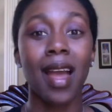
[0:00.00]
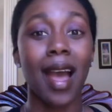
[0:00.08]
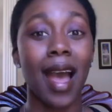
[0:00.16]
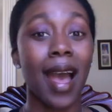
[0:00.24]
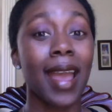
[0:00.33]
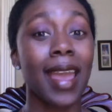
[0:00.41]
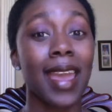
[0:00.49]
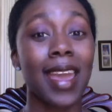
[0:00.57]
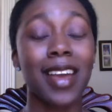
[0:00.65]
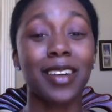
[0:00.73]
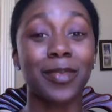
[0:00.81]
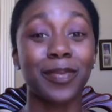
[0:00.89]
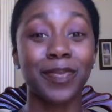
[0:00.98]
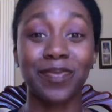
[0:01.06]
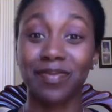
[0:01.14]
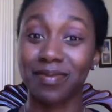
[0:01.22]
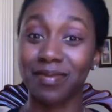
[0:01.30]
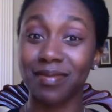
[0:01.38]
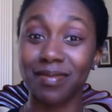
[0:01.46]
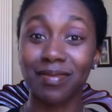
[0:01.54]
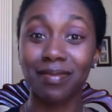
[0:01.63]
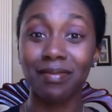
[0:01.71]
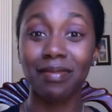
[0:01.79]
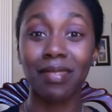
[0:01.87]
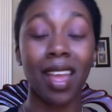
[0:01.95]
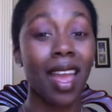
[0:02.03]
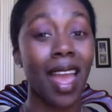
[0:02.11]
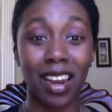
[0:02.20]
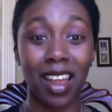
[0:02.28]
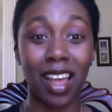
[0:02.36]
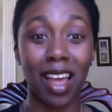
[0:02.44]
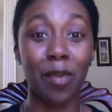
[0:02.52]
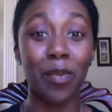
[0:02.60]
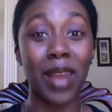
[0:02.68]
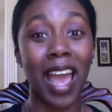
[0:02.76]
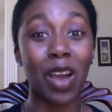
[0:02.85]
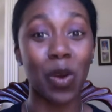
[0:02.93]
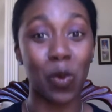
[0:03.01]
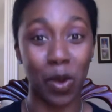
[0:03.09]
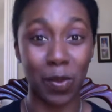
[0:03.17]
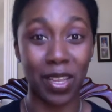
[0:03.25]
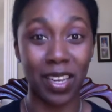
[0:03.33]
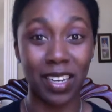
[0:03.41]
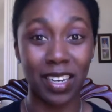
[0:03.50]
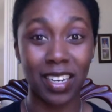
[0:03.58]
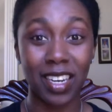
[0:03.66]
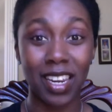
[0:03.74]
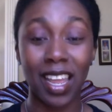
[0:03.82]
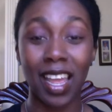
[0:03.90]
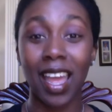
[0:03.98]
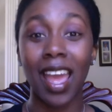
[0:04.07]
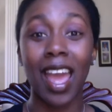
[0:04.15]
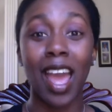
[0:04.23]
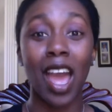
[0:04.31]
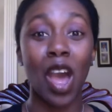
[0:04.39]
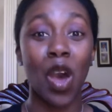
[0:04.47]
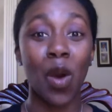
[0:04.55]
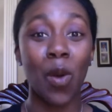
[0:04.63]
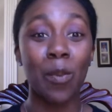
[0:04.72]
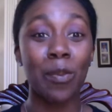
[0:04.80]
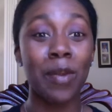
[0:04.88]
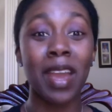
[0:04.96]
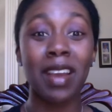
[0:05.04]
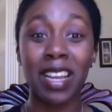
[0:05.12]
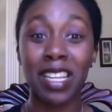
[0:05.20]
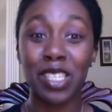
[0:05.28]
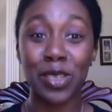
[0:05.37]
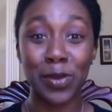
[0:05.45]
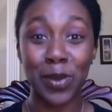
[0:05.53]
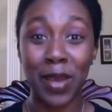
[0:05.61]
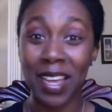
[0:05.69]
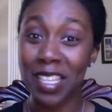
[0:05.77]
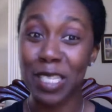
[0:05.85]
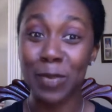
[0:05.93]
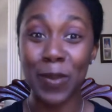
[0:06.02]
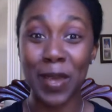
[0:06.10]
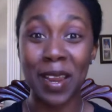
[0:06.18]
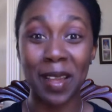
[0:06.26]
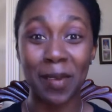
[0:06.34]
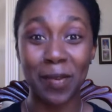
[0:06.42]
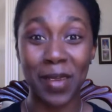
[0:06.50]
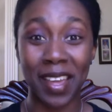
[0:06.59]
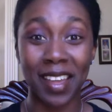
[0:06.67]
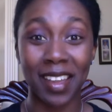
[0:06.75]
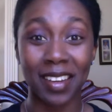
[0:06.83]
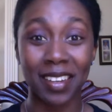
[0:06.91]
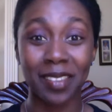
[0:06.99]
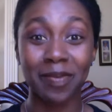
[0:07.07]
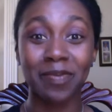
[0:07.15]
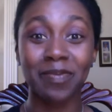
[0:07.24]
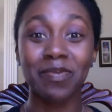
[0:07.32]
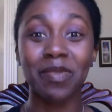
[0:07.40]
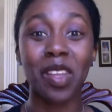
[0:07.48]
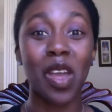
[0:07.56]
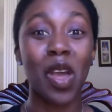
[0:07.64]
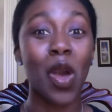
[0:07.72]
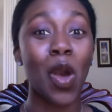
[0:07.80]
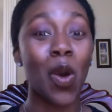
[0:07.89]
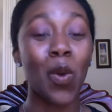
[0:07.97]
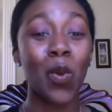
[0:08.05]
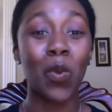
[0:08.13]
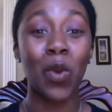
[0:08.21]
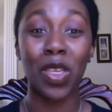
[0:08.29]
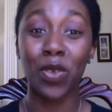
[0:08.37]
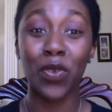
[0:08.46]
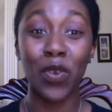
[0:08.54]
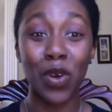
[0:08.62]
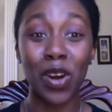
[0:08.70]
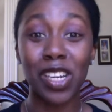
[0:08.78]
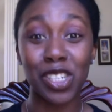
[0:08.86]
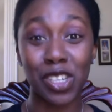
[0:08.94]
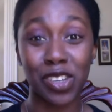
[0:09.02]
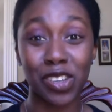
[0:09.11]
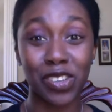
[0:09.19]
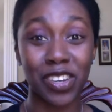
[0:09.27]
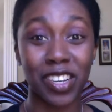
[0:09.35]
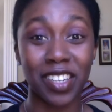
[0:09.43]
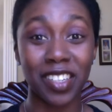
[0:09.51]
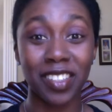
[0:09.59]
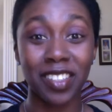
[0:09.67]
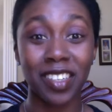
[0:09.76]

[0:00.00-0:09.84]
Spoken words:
I am a Black woman married to a Hispanic man with 4 children.